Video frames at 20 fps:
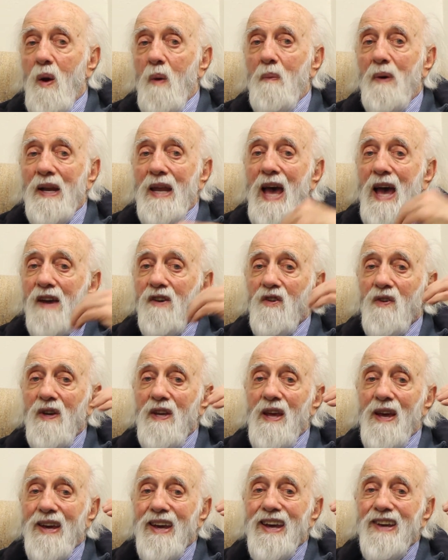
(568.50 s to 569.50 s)
But
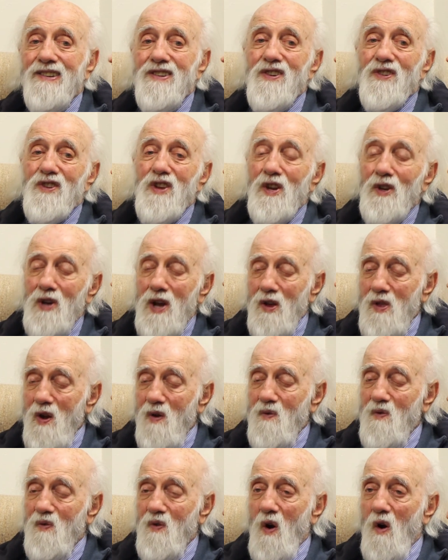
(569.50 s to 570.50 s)
actually, it's just
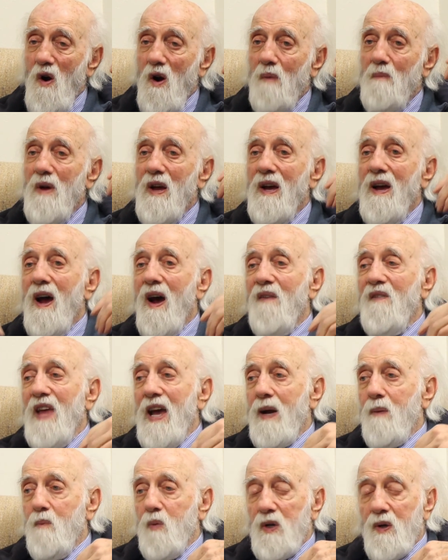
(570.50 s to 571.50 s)
another form of
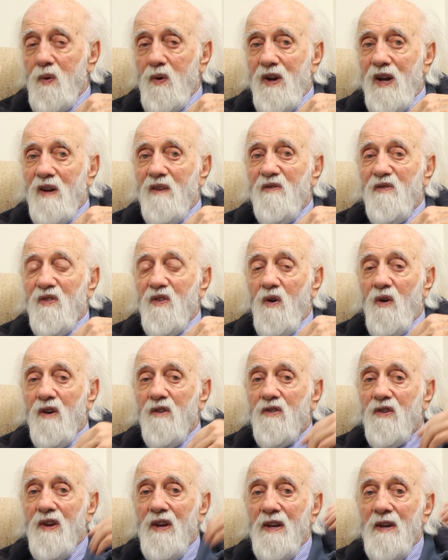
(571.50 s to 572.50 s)
that creative
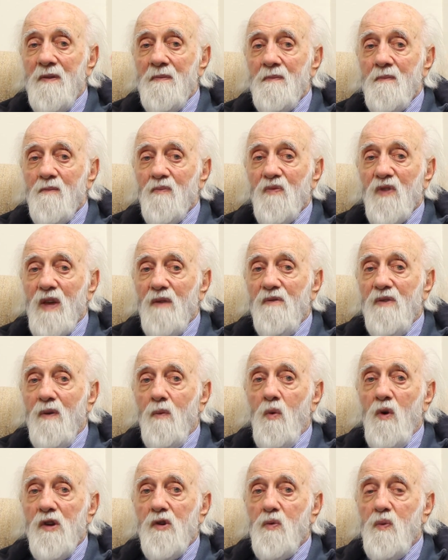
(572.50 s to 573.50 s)
force
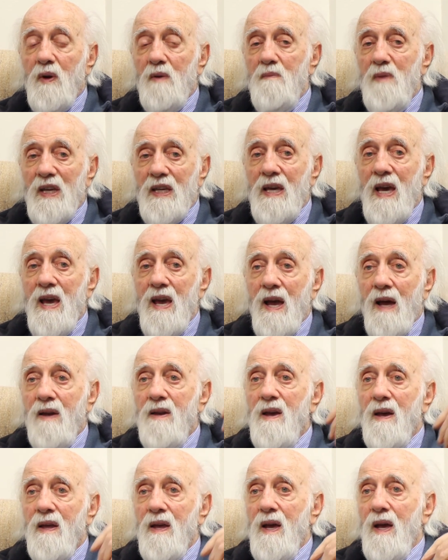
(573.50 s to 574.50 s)
from which we
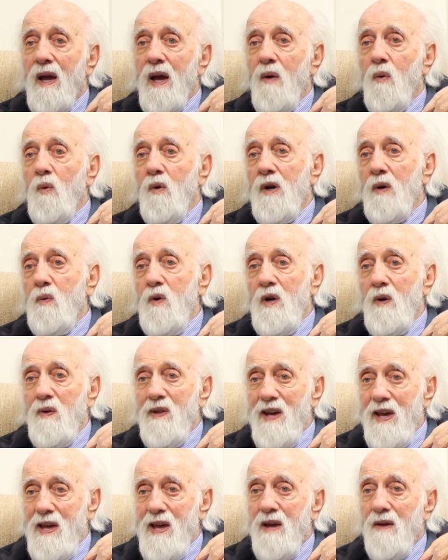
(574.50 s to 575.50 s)
began and where we'll
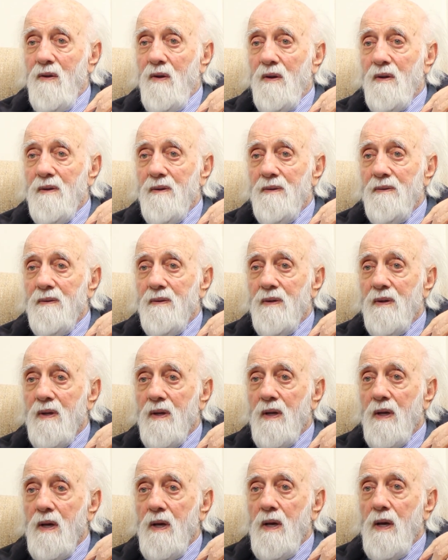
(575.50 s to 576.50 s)
end.
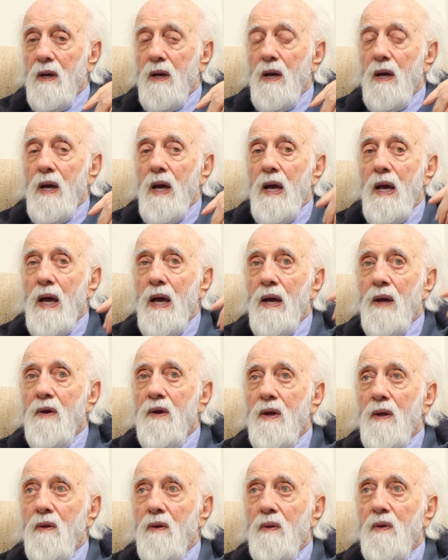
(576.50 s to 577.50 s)

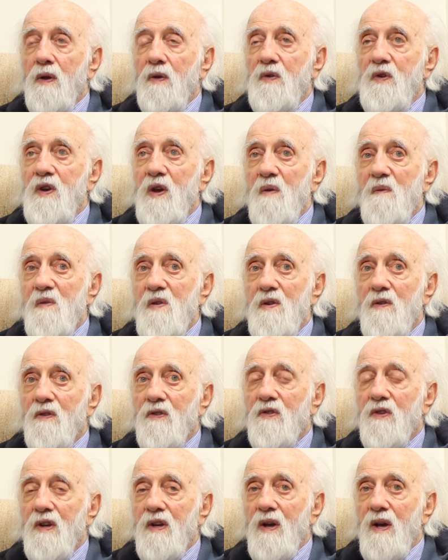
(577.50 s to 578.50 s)
And the
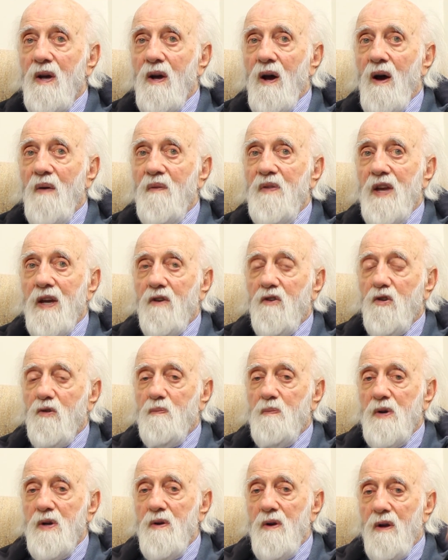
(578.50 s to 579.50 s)
difference of the
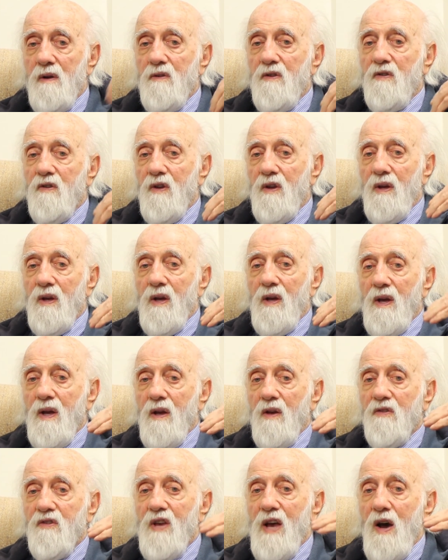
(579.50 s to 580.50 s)
experience
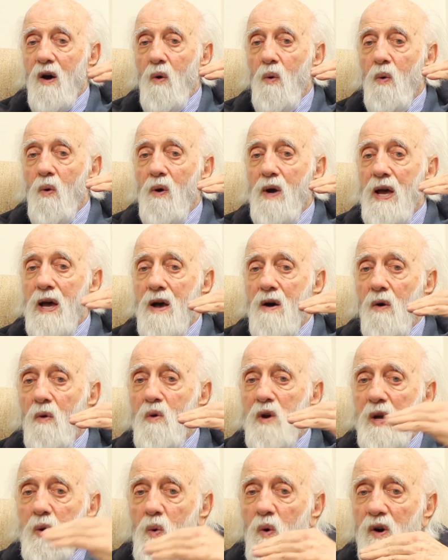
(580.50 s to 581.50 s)
is how well
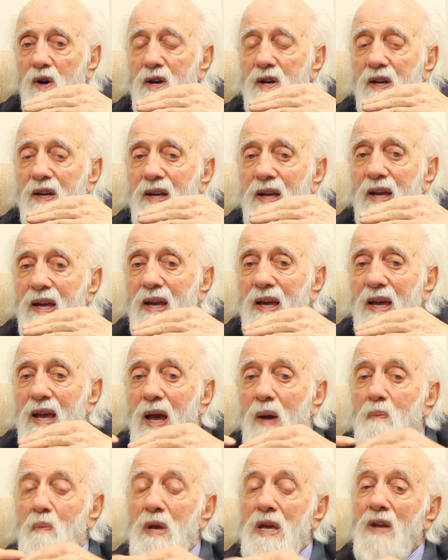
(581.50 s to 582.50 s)
we work
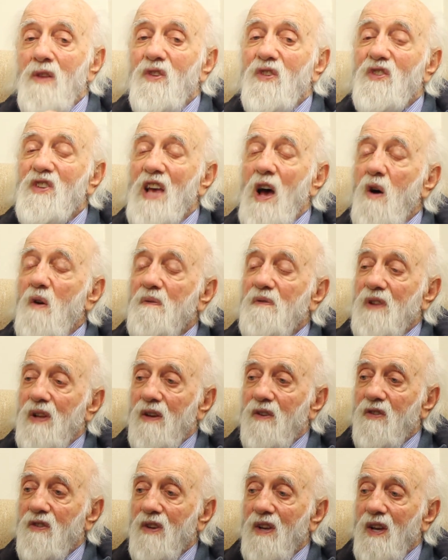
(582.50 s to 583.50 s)
at being
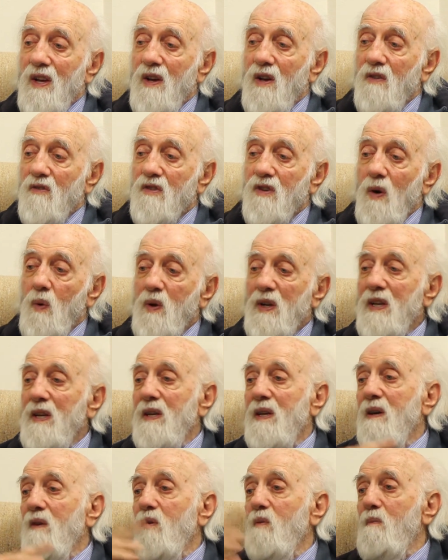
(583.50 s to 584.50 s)
selfless so we
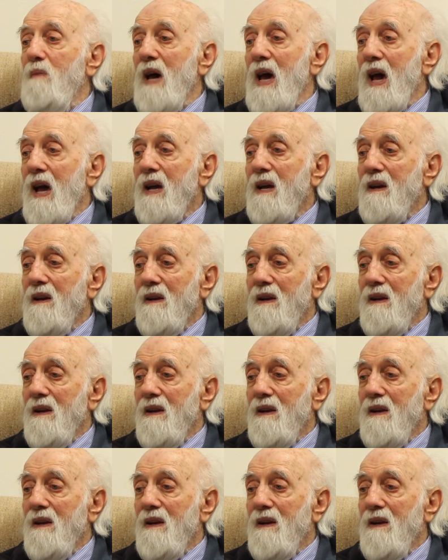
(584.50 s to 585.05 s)
can give back